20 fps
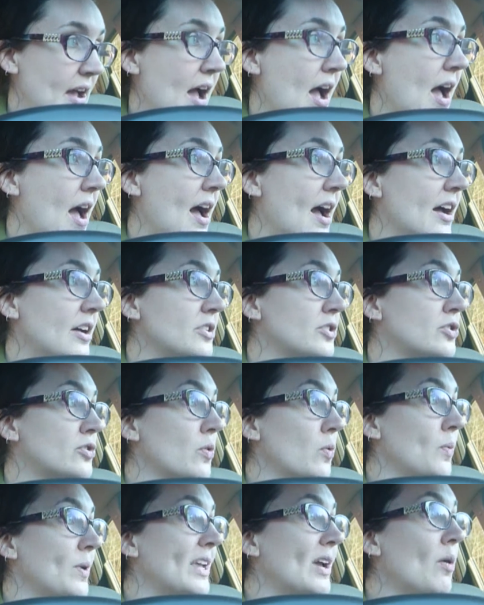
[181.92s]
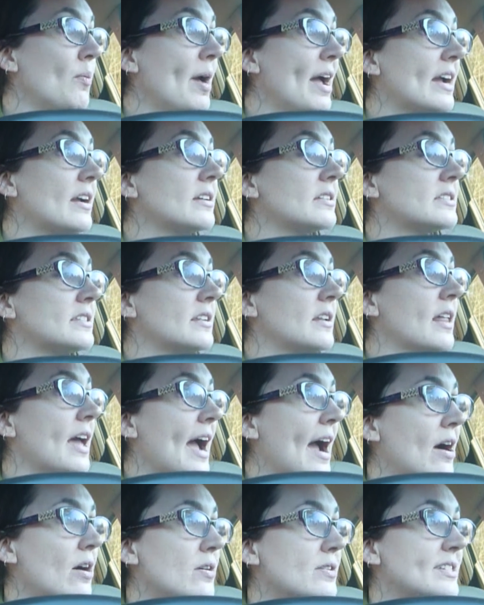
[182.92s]
uh, so we go back to the
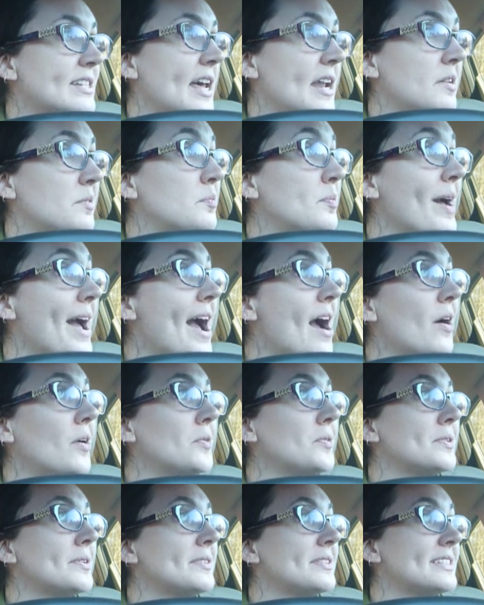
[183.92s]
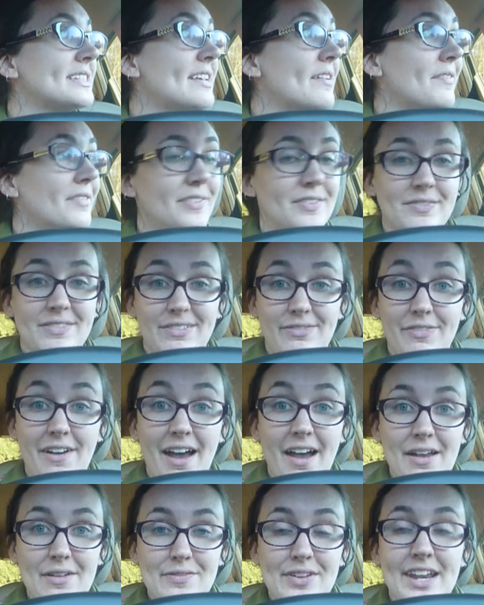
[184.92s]
house at about
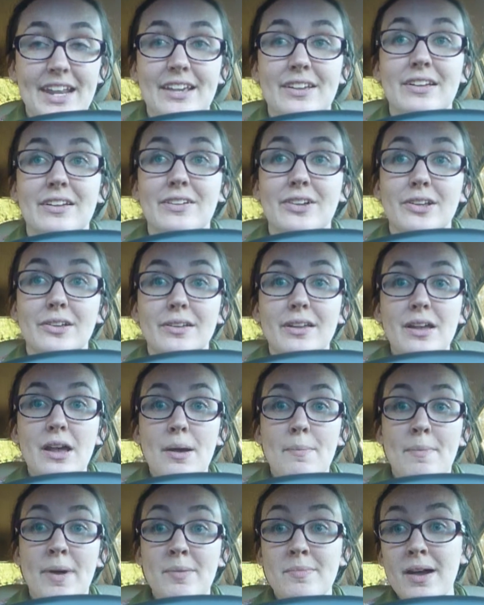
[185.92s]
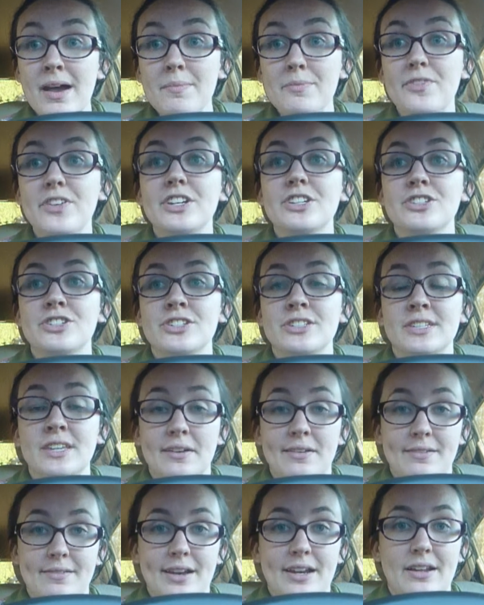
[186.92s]
7:55, and like my mom finishes
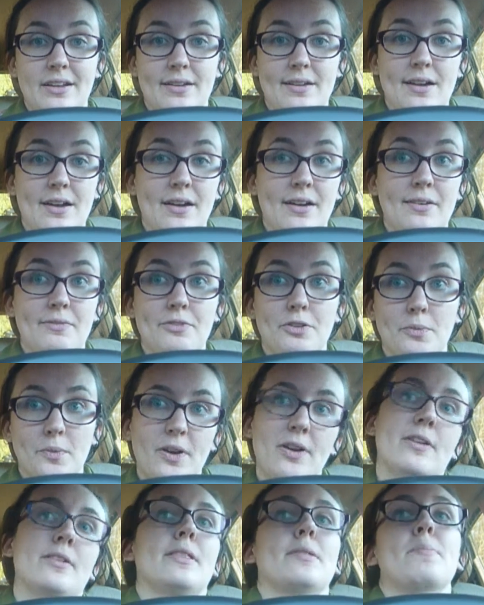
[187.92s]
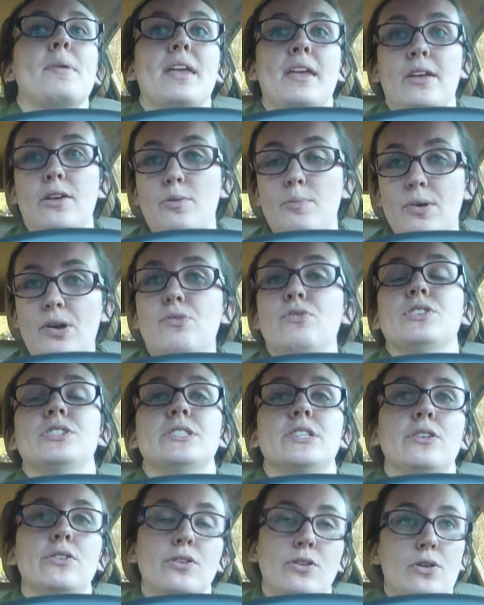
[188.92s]
getting ready uh, for work, making her
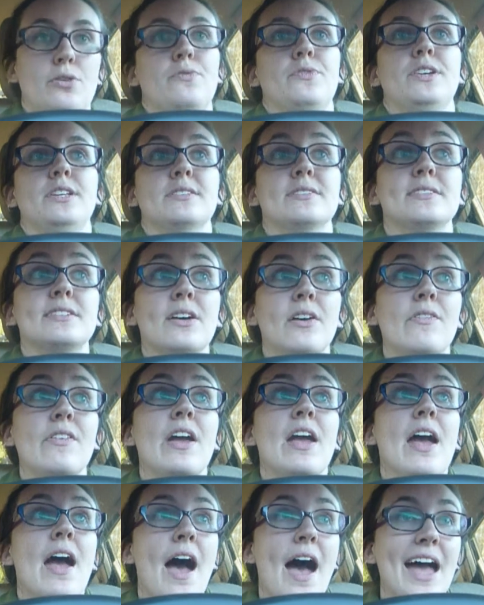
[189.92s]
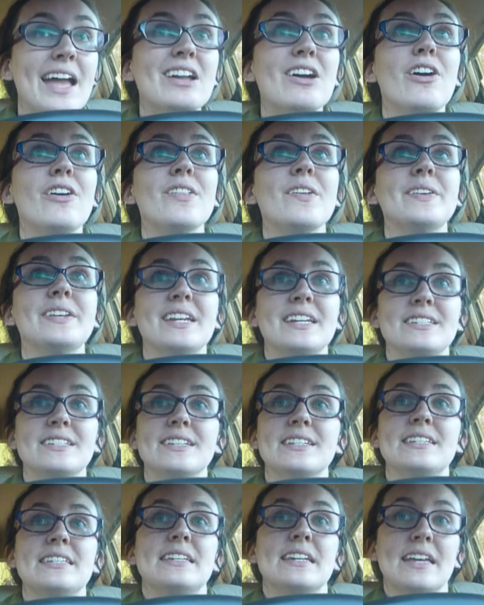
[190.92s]
breakfast and her coffee and stuff. I call the
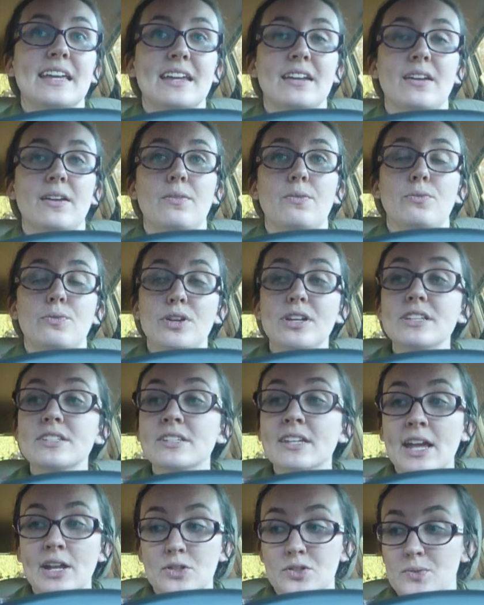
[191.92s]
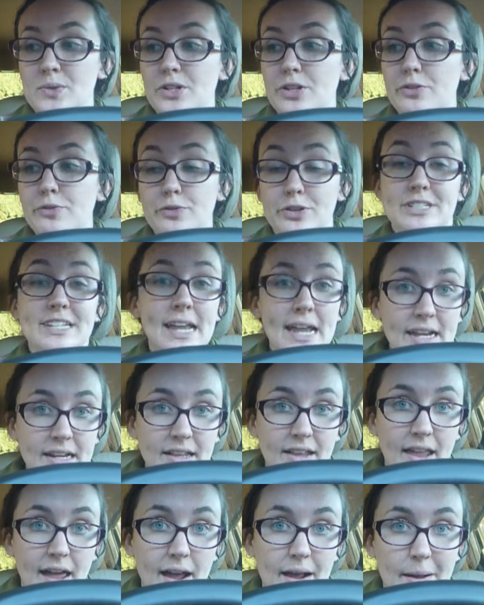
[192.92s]
dentist and get it rescheduled for 10
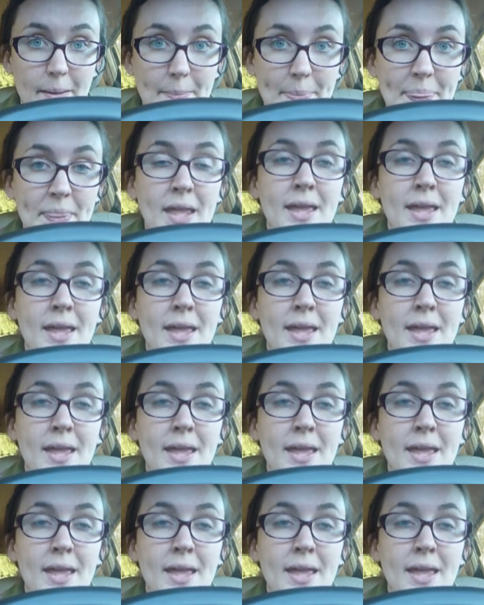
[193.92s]
o'clock.